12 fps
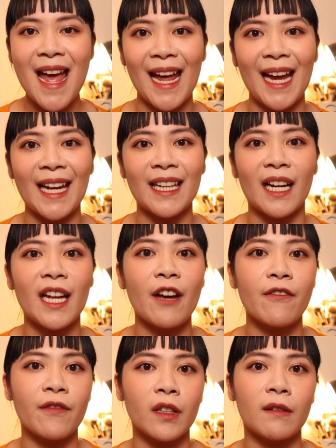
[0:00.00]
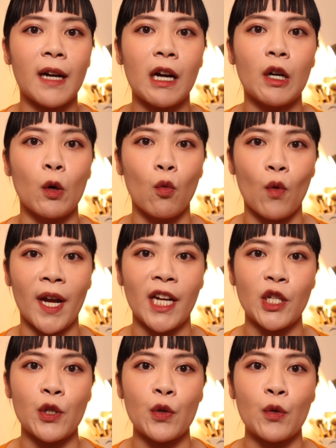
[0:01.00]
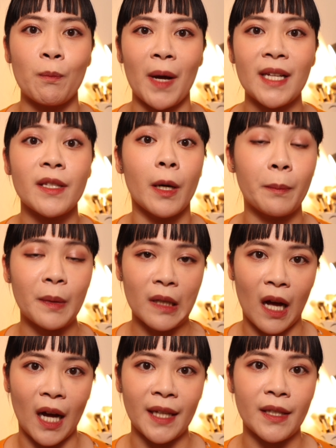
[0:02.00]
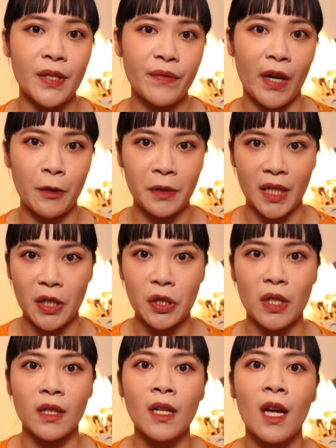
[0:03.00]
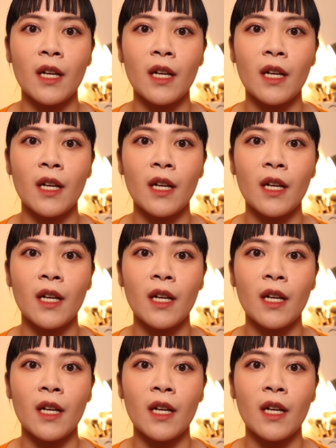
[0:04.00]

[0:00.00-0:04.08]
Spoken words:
and I have figured out a way to best apply this foundation